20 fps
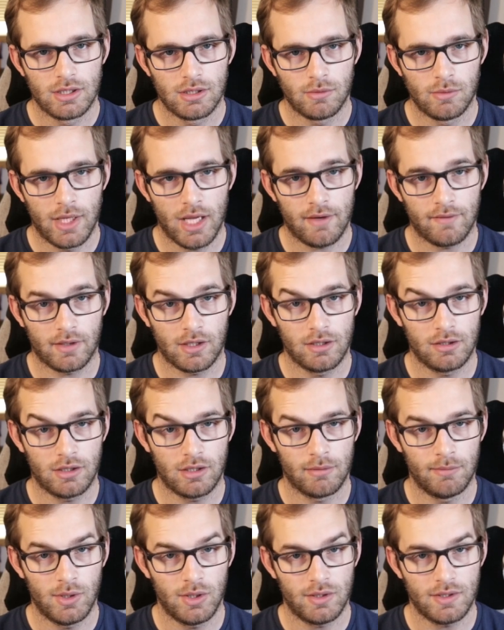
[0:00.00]
We have a good
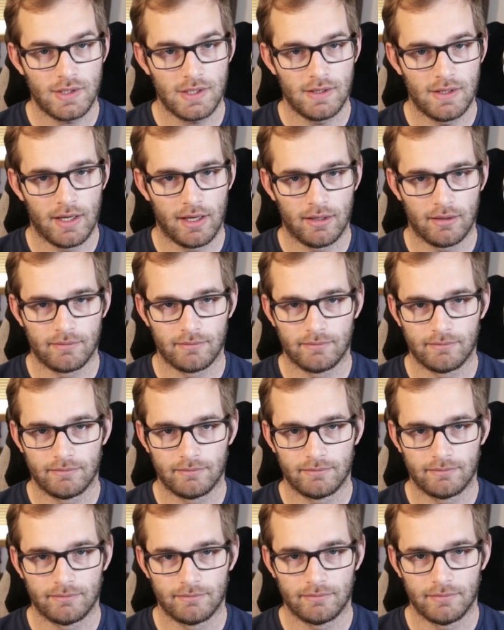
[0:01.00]
community there.
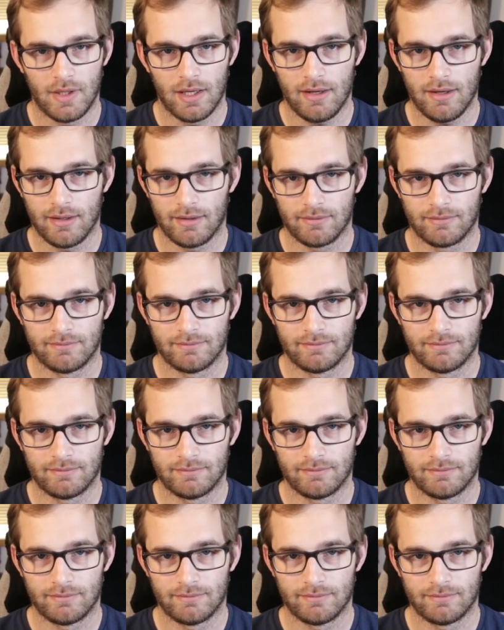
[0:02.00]
Yeah.